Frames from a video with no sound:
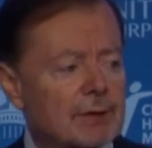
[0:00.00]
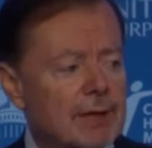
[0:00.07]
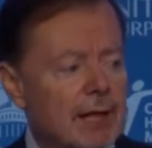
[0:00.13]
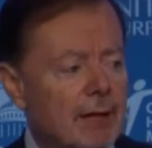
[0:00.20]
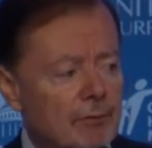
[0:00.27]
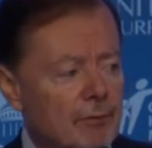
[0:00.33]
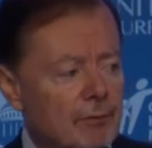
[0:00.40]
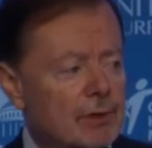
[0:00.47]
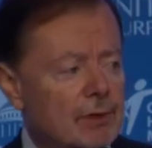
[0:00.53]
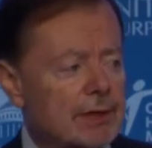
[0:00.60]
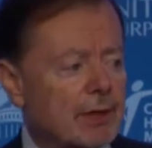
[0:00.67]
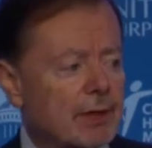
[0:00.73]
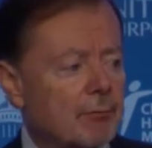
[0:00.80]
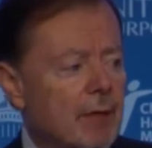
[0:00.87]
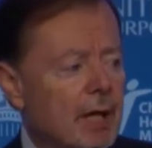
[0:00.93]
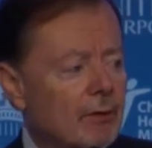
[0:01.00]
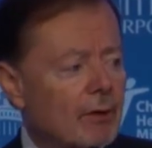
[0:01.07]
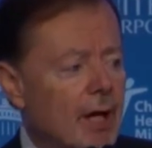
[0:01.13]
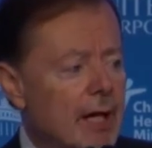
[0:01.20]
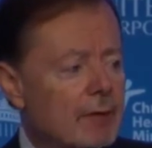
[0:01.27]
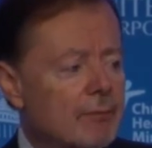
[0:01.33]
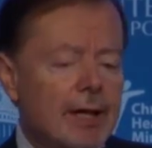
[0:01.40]
I've ever seen in my
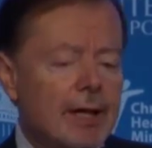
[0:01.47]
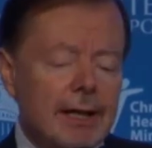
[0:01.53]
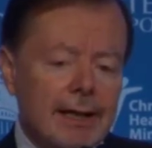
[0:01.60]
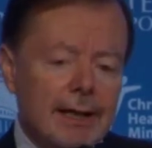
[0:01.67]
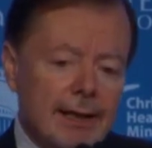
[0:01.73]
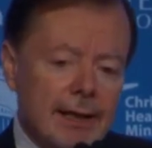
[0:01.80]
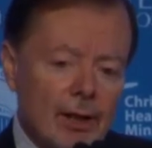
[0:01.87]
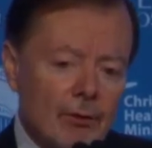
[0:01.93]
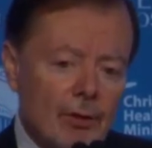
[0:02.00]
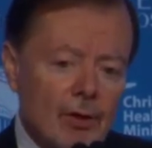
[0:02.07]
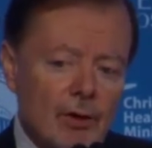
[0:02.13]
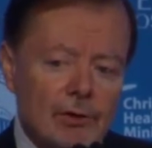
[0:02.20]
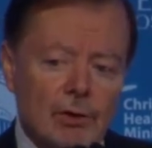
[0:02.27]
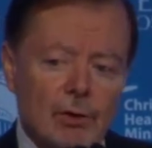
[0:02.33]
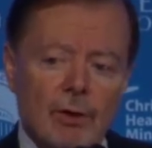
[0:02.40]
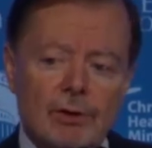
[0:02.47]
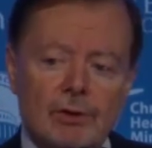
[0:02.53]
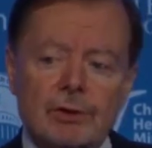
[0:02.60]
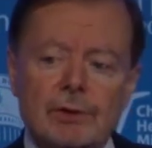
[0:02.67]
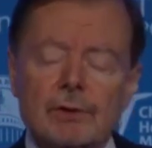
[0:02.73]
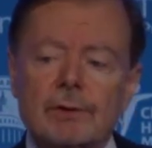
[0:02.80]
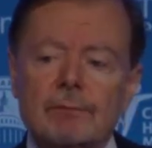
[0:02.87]
life in hearing those
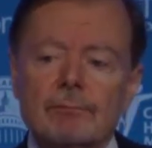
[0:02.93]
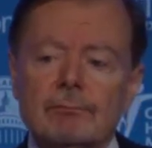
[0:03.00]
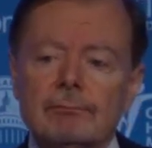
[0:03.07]
questions.